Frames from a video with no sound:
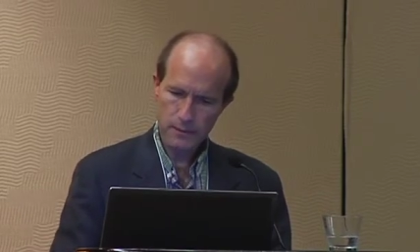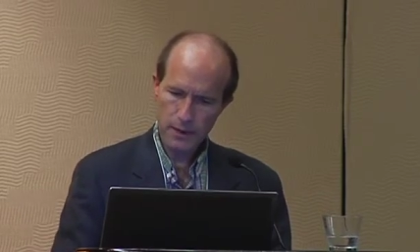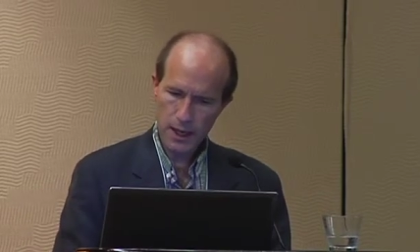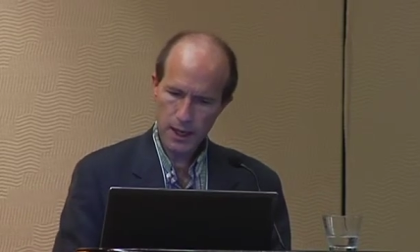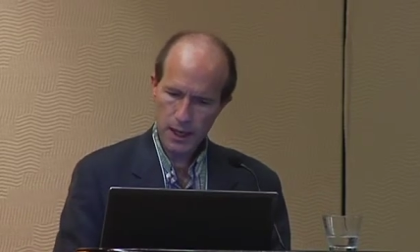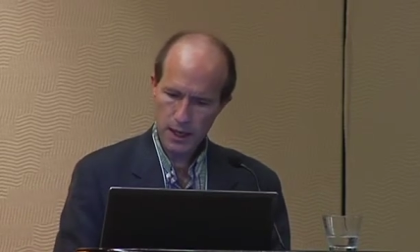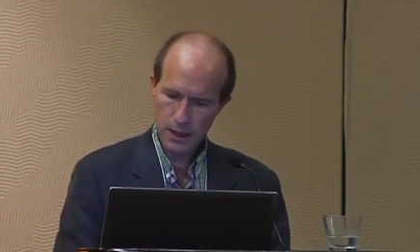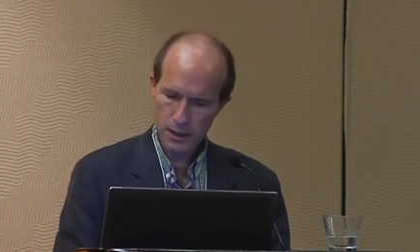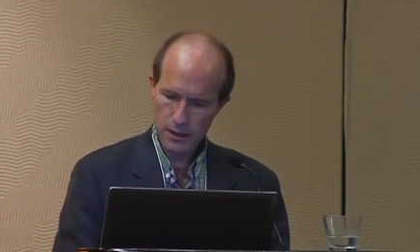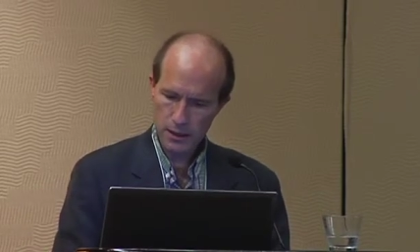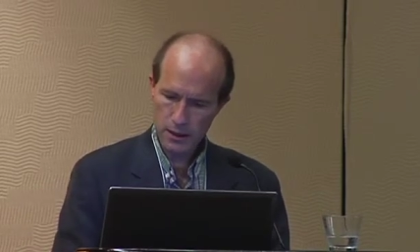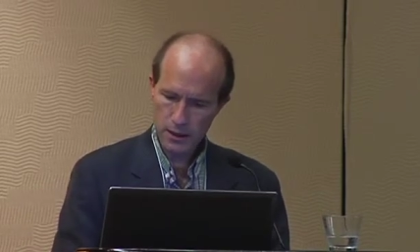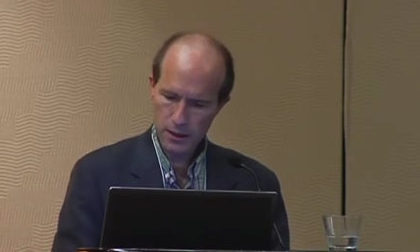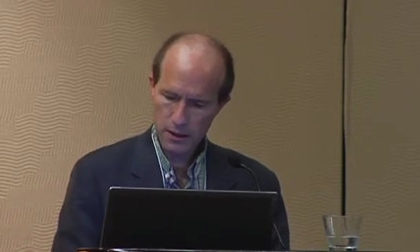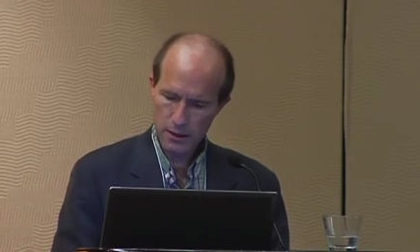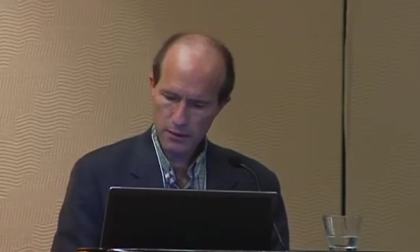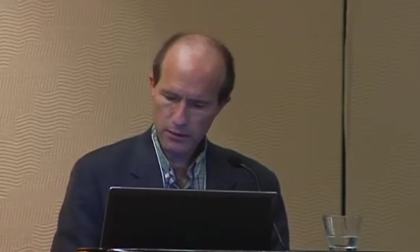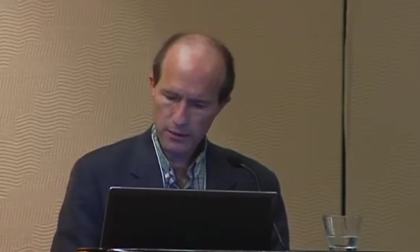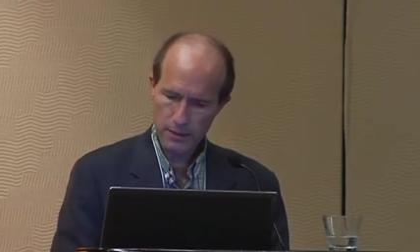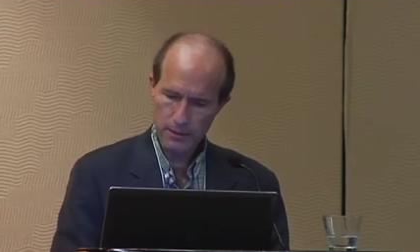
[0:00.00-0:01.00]
and
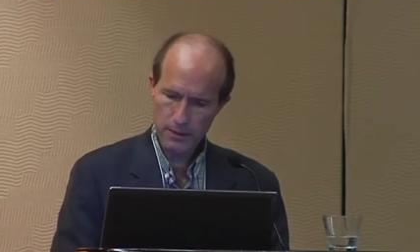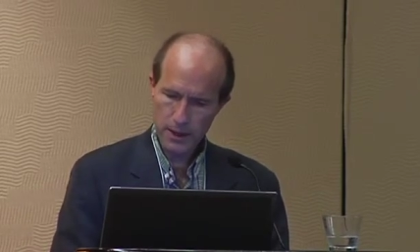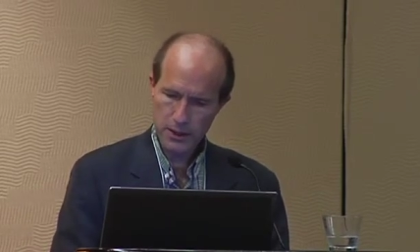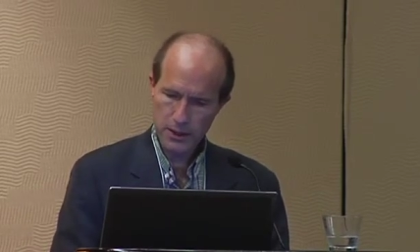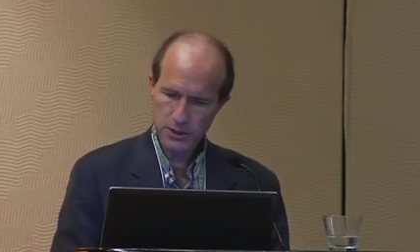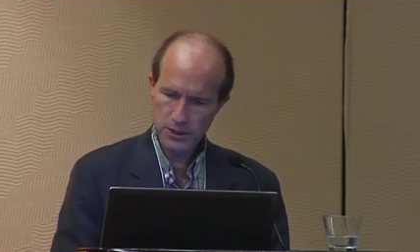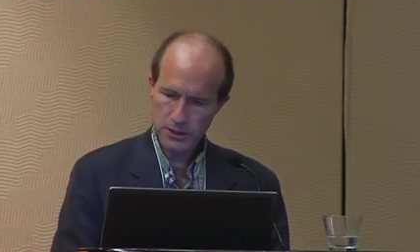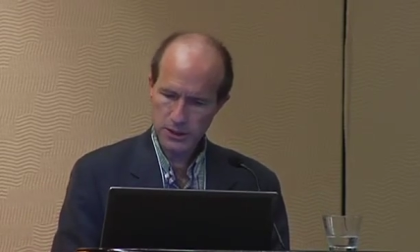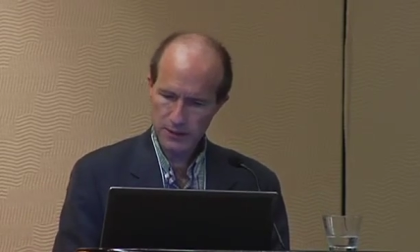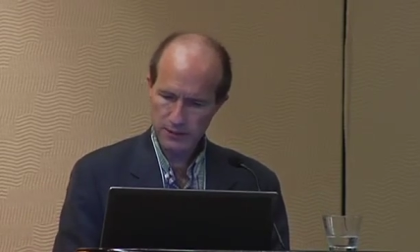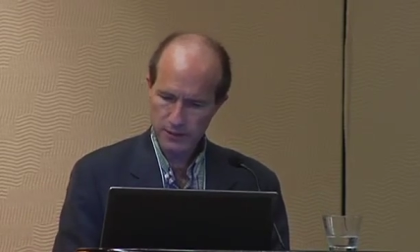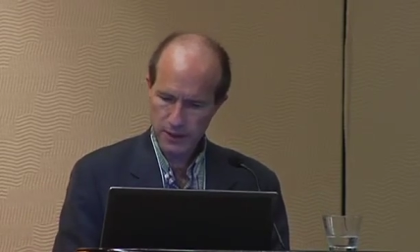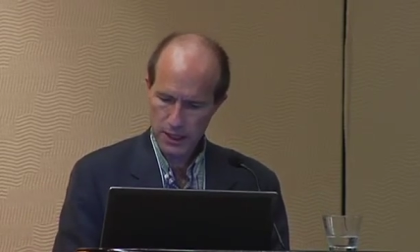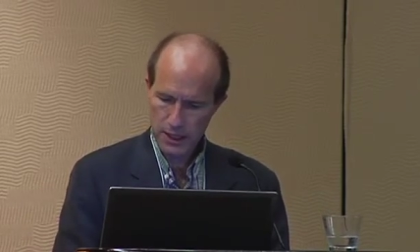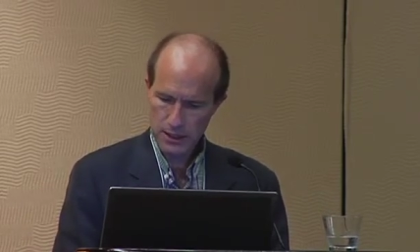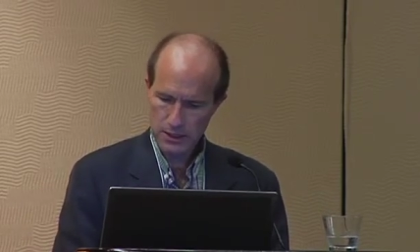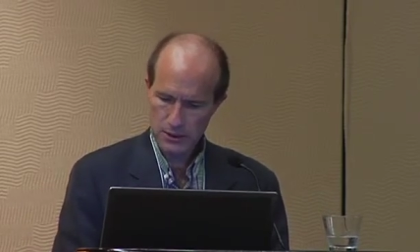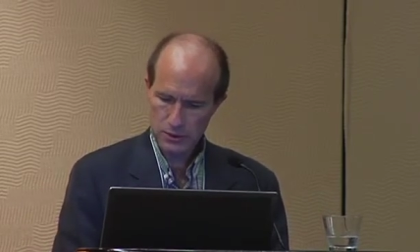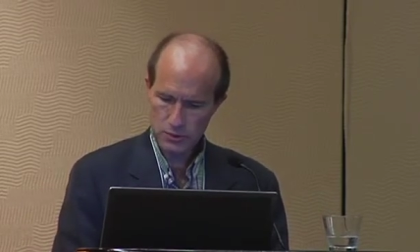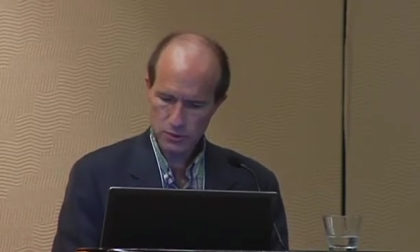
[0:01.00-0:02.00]
3 patients even
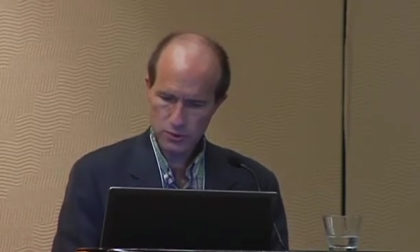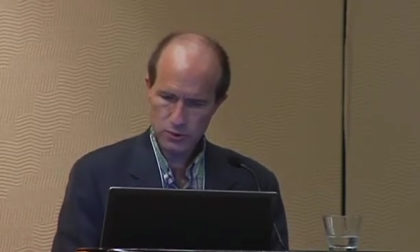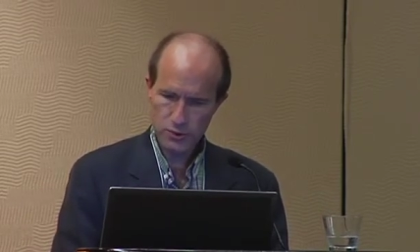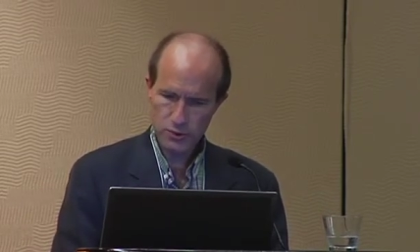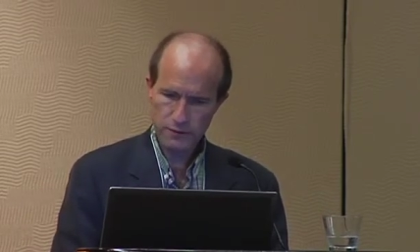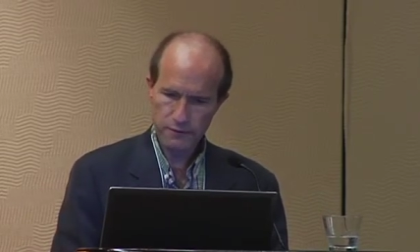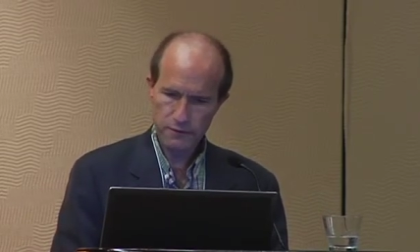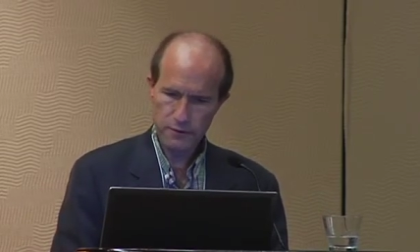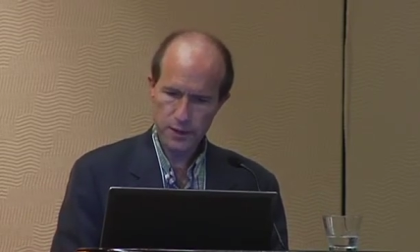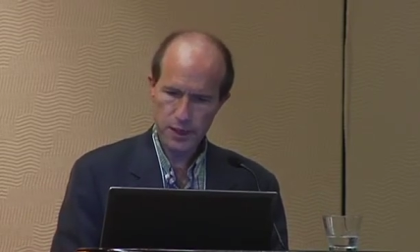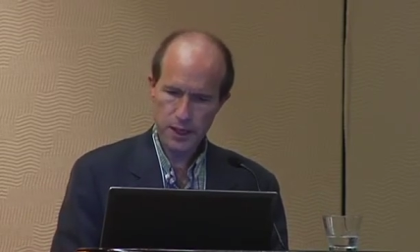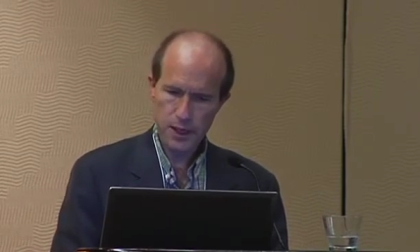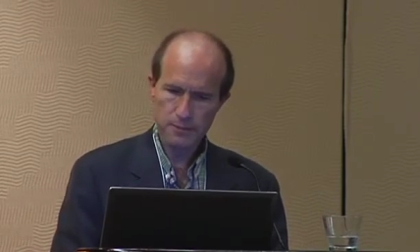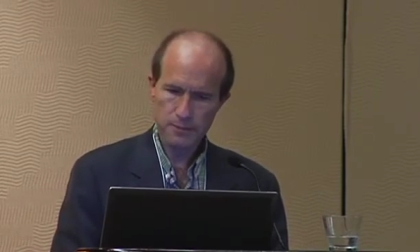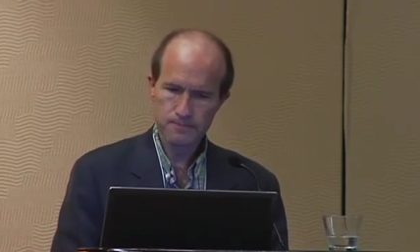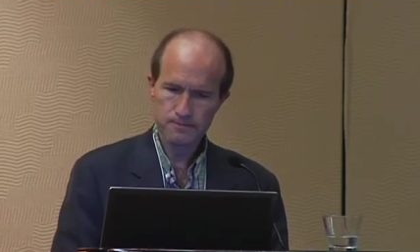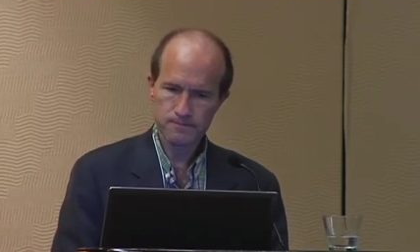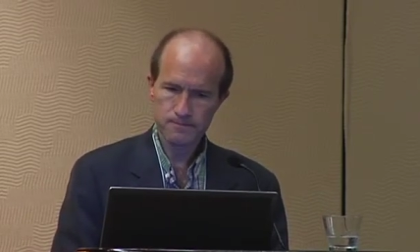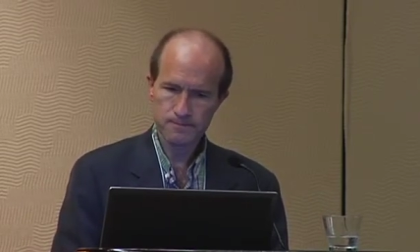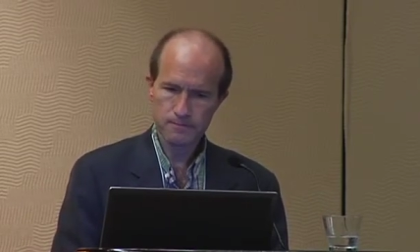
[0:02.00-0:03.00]
had surgery for
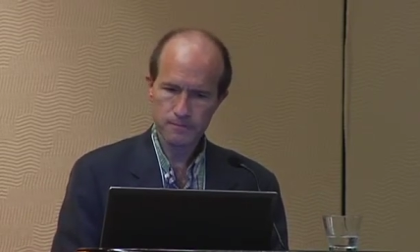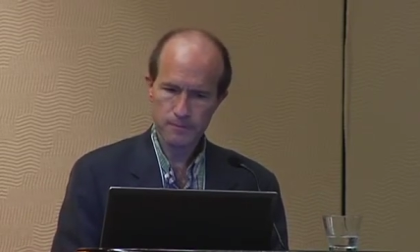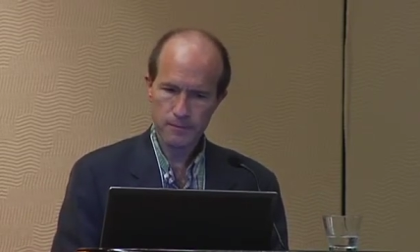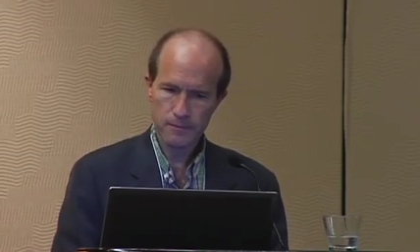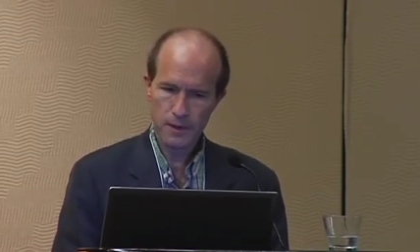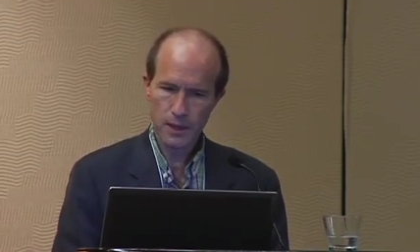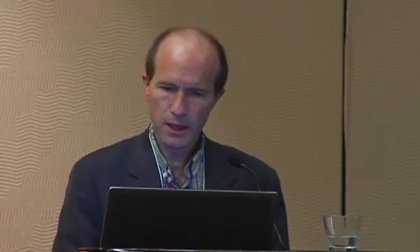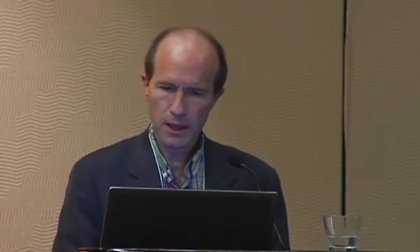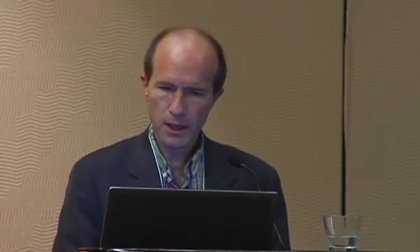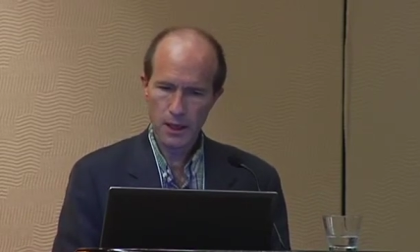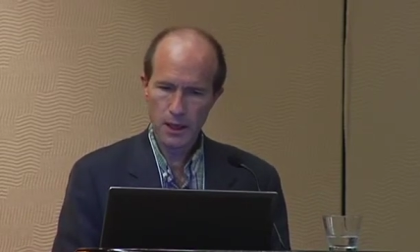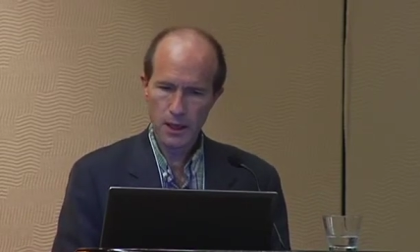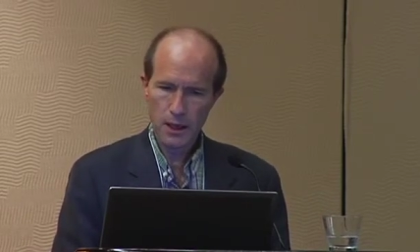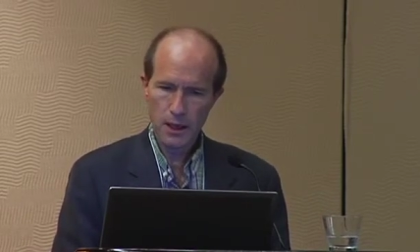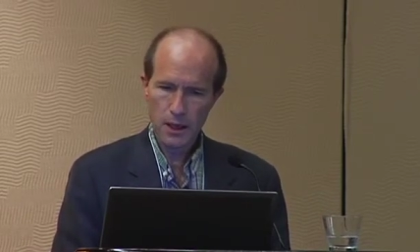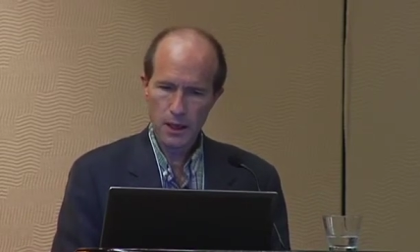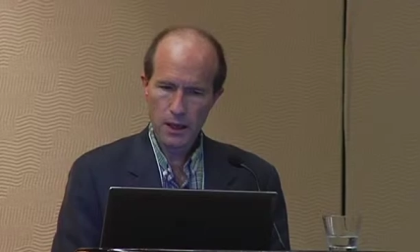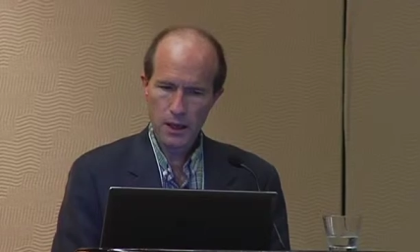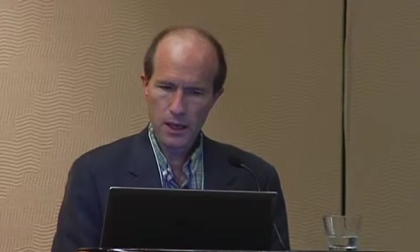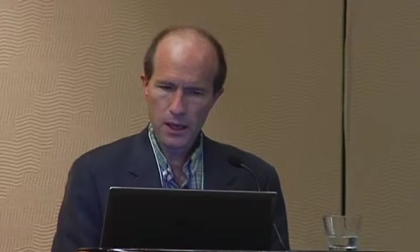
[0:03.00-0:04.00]
that.
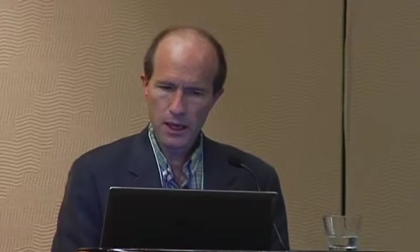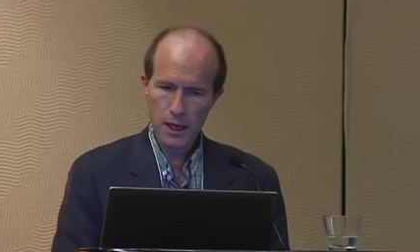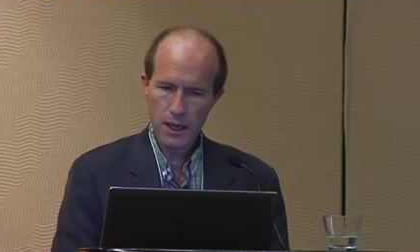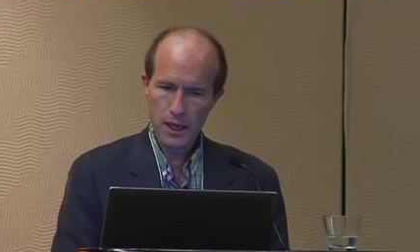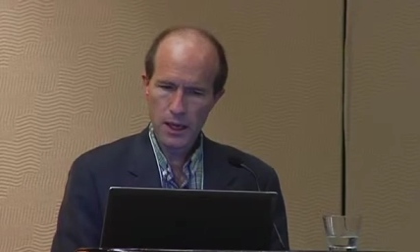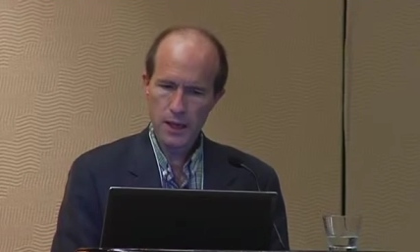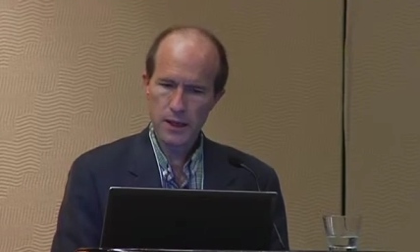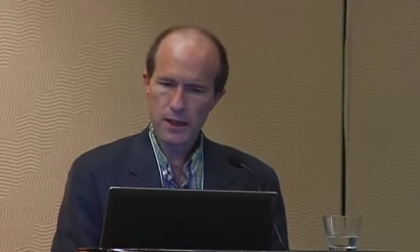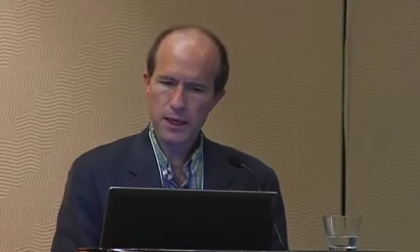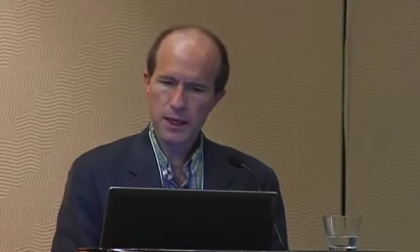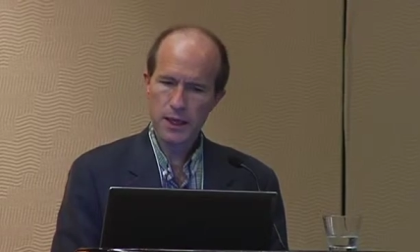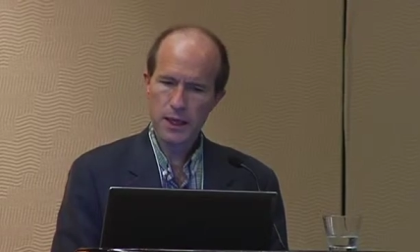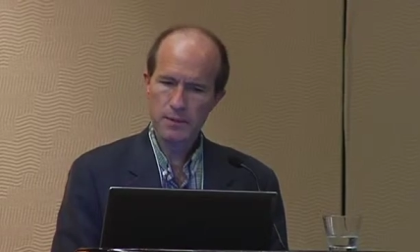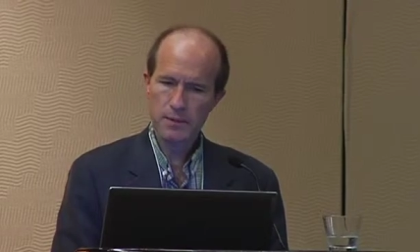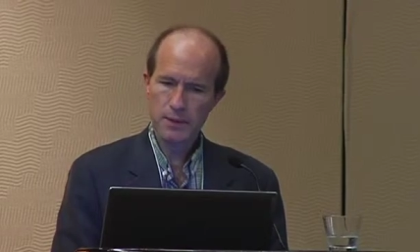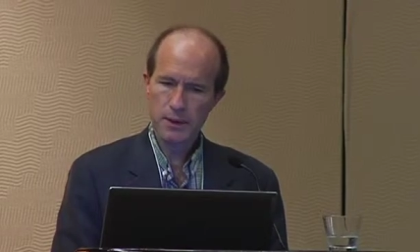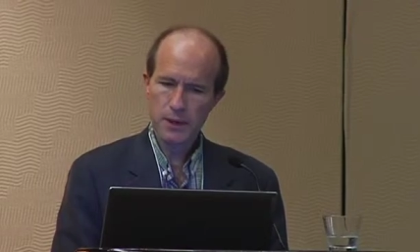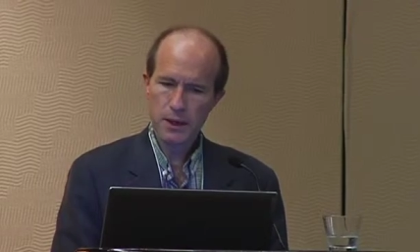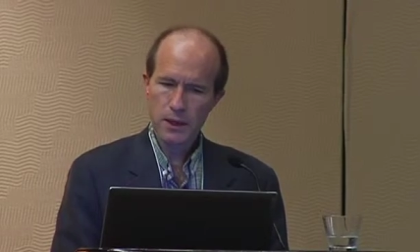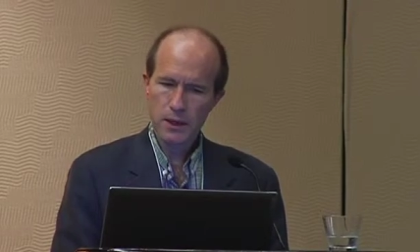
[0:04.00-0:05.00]
In the hip,